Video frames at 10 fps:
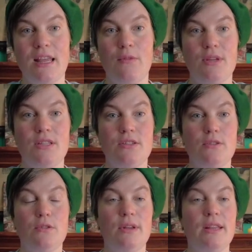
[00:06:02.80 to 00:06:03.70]
that we
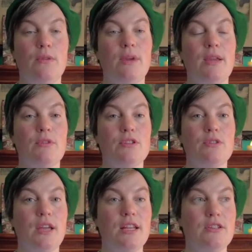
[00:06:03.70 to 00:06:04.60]
do and the way we're
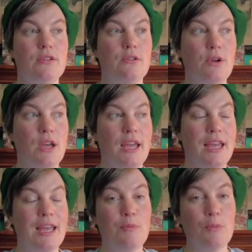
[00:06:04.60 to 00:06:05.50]
trying to
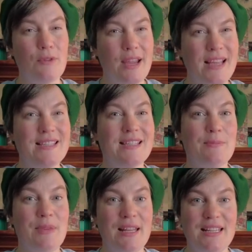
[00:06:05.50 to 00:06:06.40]
embrace
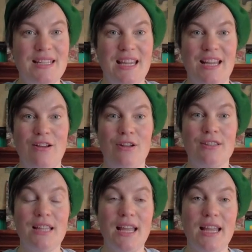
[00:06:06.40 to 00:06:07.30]
and meditate
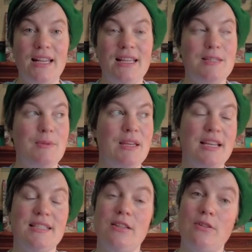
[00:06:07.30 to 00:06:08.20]
on light is
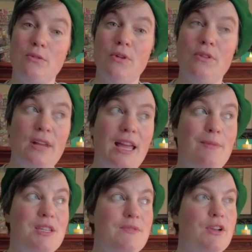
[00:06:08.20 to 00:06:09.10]
because in the Northern
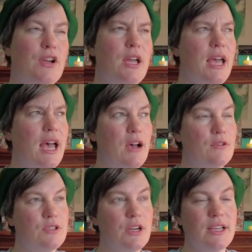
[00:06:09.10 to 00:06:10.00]
Hemisphere,
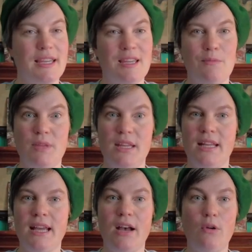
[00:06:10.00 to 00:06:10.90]
how dark it can be
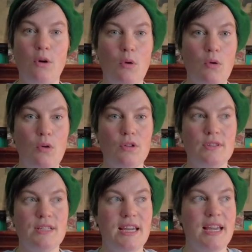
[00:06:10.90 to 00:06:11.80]
and how
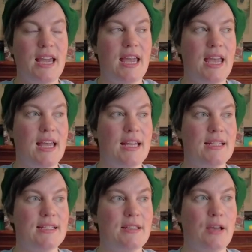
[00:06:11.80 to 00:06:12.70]
cold,
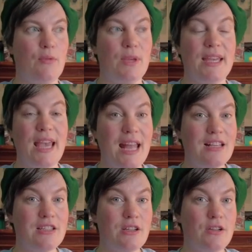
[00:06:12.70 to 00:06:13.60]
and we
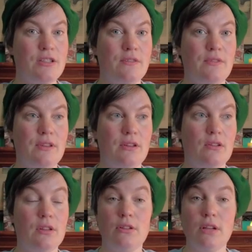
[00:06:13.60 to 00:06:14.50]
can start to
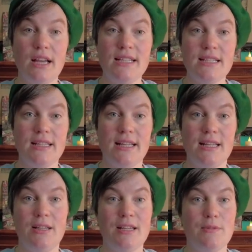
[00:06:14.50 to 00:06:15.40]
feel a little
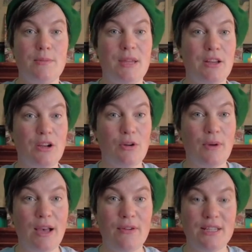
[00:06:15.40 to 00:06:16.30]
isolated because we may not
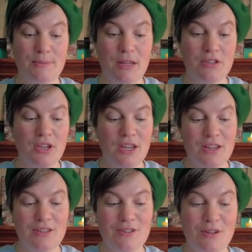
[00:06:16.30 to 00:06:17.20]
go out as much.
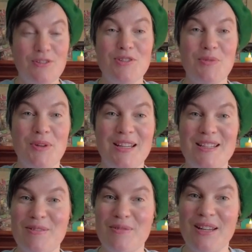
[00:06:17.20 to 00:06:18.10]
So I just wanted
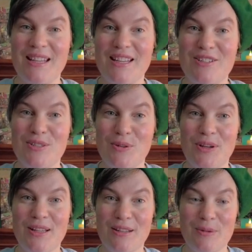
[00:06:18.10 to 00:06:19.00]
to read this
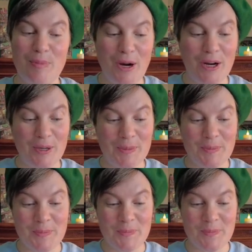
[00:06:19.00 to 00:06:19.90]
short little part.
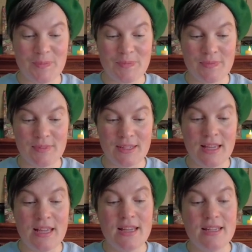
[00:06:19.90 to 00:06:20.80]

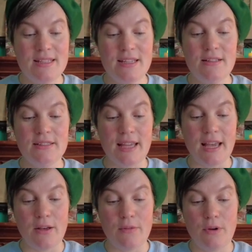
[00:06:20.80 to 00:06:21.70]
Till
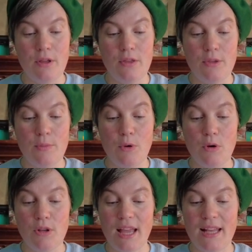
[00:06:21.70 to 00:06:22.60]
now, the
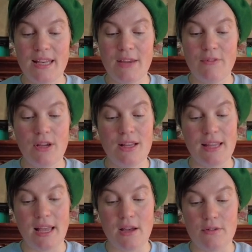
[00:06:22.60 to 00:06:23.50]
mole had never
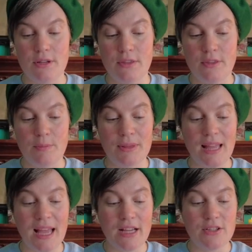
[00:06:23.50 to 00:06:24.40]
allowed the
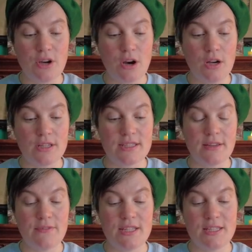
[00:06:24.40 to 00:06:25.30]
black dogs
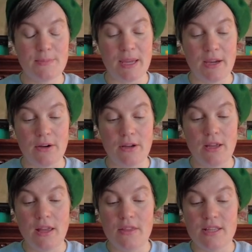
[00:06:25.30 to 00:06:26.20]
of despair
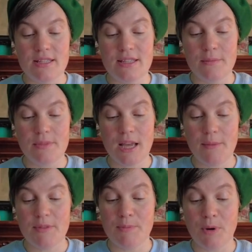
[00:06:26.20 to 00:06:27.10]
that
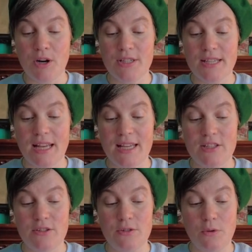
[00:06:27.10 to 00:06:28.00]
sometimes barked at
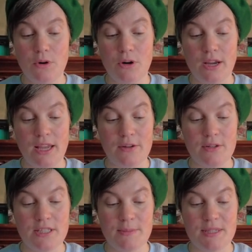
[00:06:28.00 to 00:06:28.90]
his door at
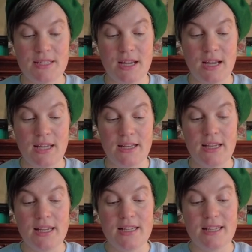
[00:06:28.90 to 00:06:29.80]
Christmastide
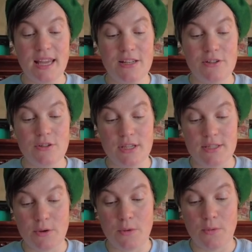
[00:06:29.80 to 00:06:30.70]
to enter
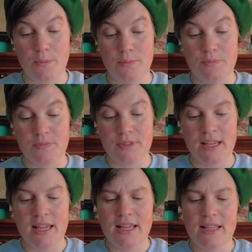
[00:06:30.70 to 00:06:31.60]
his home.
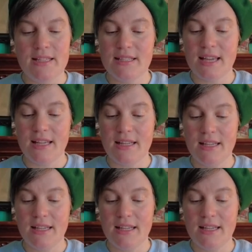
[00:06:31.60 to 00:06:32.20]
Instead,